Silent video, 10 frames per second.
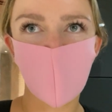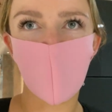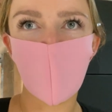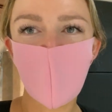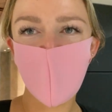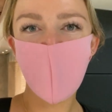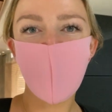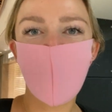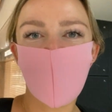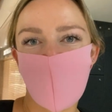So
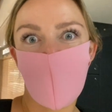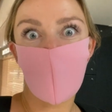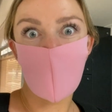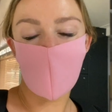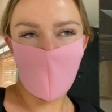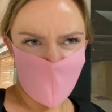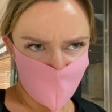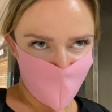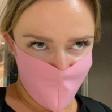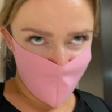I guess progress, but